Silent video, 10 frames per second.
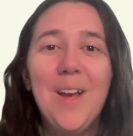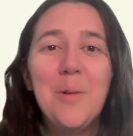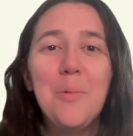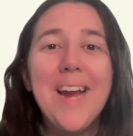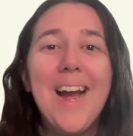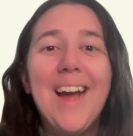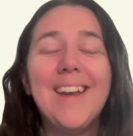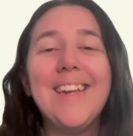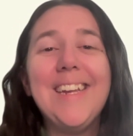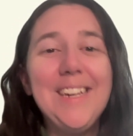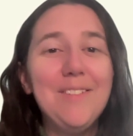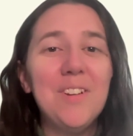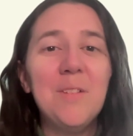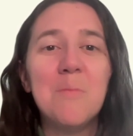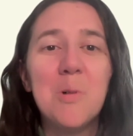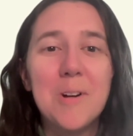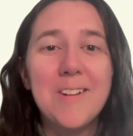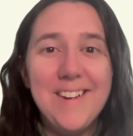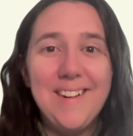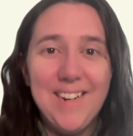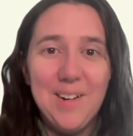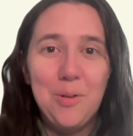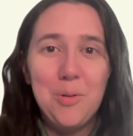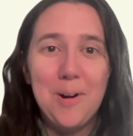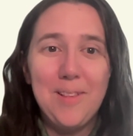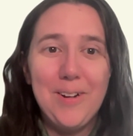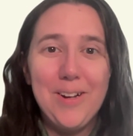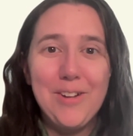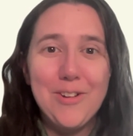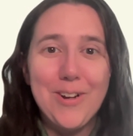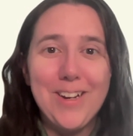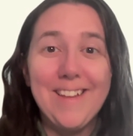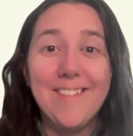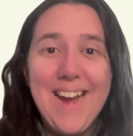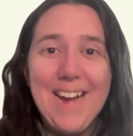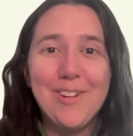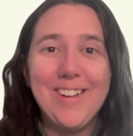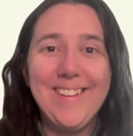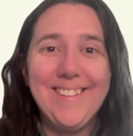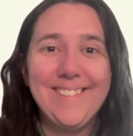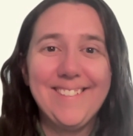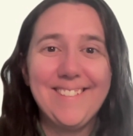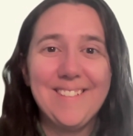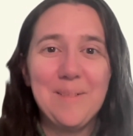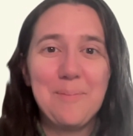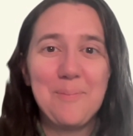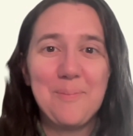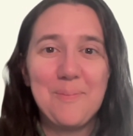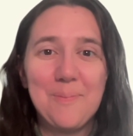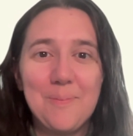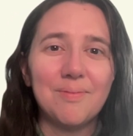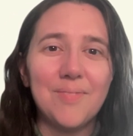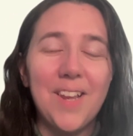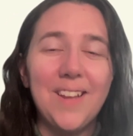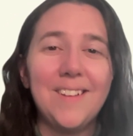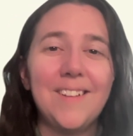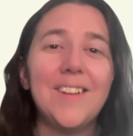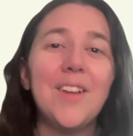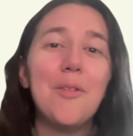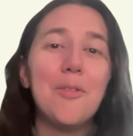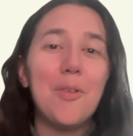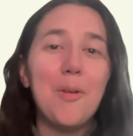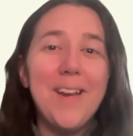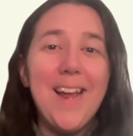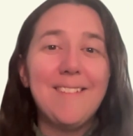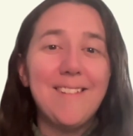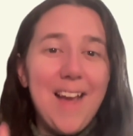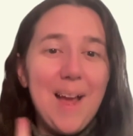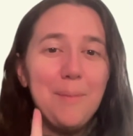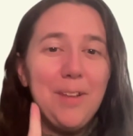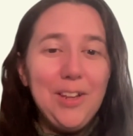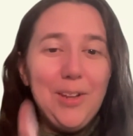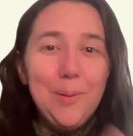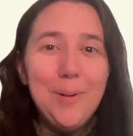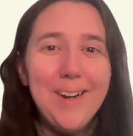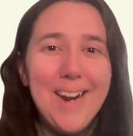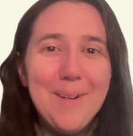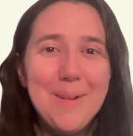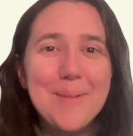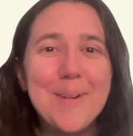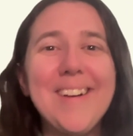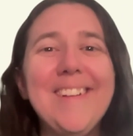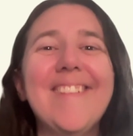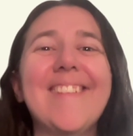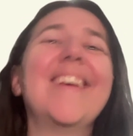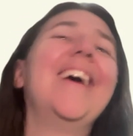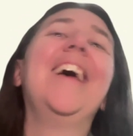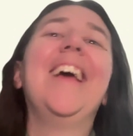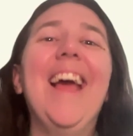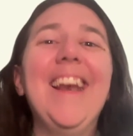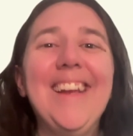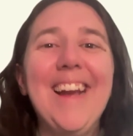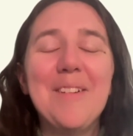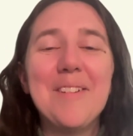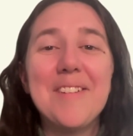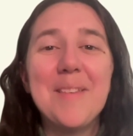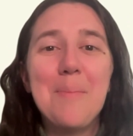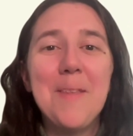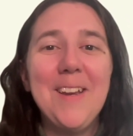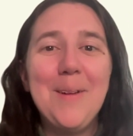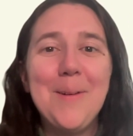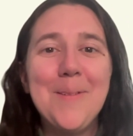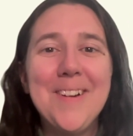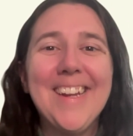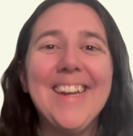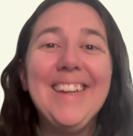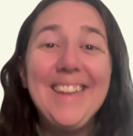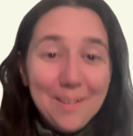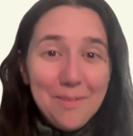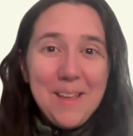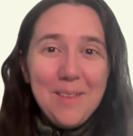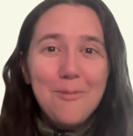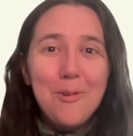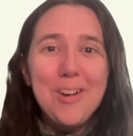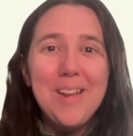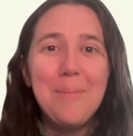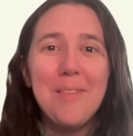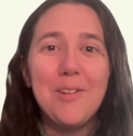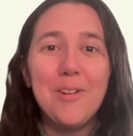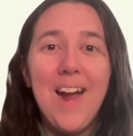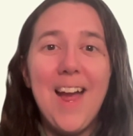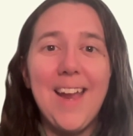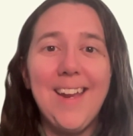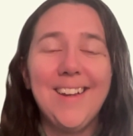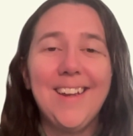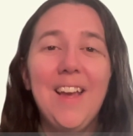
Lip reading: we add even more detail to our learning journey as naturalists. So the next time you are outdoors and encounter something new, give these 4 tips a try.